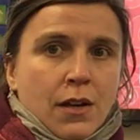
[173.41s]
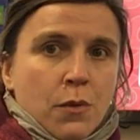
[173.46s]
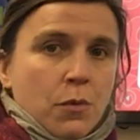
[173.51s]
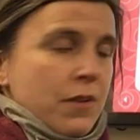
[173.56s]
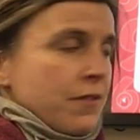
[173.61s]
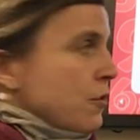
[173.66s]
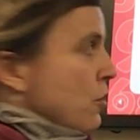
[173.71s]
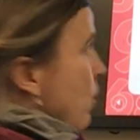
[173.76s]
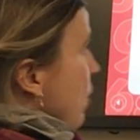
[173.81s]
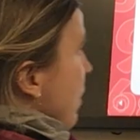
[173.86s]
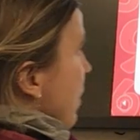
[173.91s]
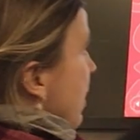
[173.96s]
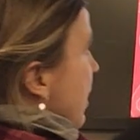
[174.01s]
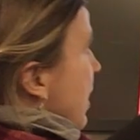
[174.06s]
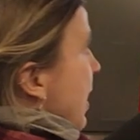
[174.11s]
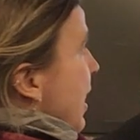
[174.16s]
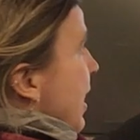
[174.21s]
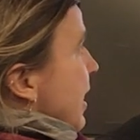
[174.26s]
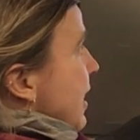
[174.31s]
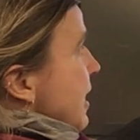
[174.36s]
we've got
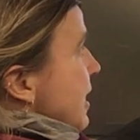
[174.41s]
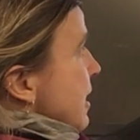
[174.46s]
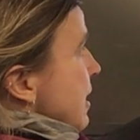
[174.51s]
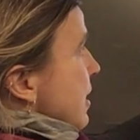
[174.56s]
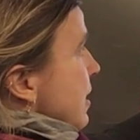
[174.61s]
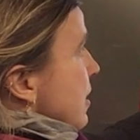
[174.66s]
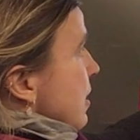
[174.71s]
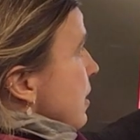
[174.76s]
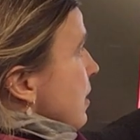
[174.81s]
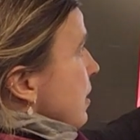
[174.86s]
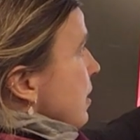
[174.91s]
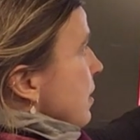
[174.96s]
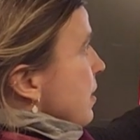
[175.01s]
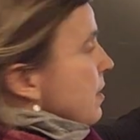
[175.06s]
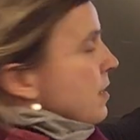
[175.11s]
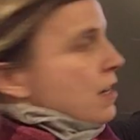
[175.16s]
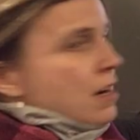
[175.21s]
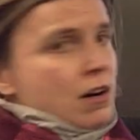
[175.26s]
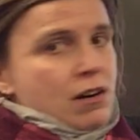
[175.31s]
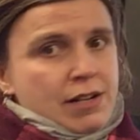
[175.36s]
8,
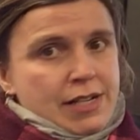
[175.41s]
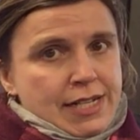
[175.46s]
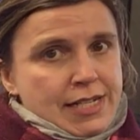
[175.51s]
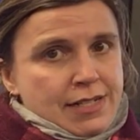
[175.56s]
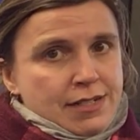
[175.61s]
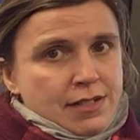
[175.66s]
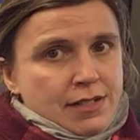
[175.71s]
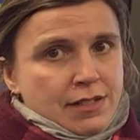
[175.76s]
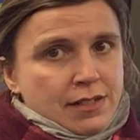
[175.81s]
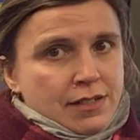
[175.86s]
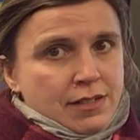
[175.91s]
9,